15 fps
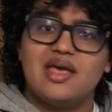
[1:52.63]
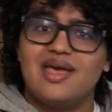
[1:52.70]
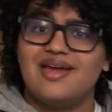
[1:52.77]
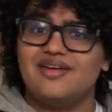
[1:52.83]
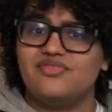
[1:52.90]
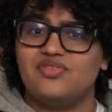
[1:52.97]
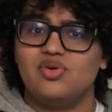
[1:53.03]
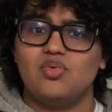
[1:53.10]
And
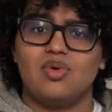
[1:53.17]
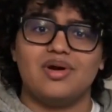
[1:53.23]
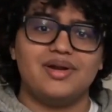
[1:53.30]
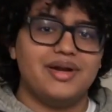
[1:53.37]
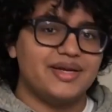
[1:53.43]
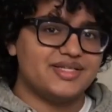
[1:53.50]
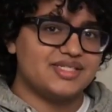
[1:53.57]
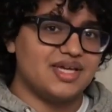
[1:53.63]
if you want an
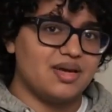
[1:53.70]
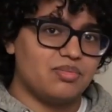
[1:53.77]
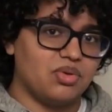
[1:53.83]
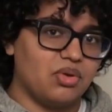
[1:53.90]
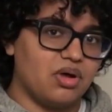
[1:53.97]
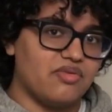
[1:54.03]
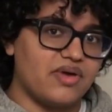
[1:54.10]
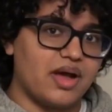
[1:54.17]

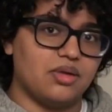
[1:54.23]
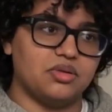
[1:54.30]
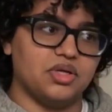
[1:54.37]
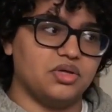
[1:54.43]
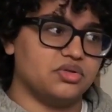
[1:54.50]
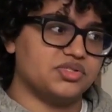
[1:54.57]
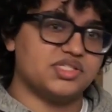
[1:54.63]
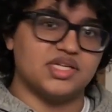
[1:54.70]
example of how
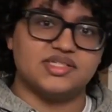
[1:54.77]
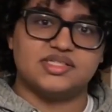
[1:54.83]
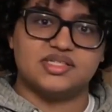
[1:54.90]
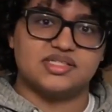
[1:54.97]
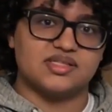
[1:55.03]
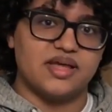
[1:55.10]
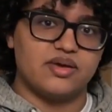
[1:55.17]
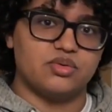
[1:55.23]
little sense
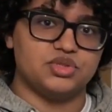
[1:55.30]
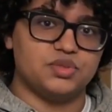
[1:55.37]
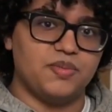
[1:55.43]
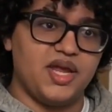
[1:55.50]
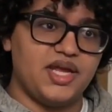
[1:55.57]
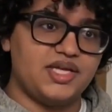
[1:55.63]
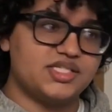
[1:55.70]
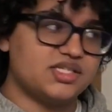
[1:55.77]
this language
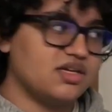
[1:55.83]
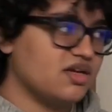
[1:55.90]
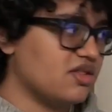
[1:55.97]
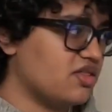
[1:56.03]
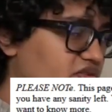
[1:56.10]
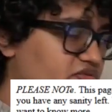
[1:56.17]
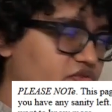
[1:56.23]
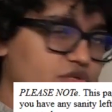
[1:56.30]
makes,
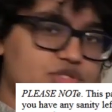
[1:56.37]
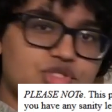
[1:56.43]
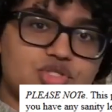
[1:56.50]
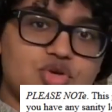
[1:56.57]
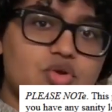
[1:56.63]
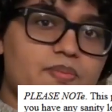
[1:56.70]
the first 2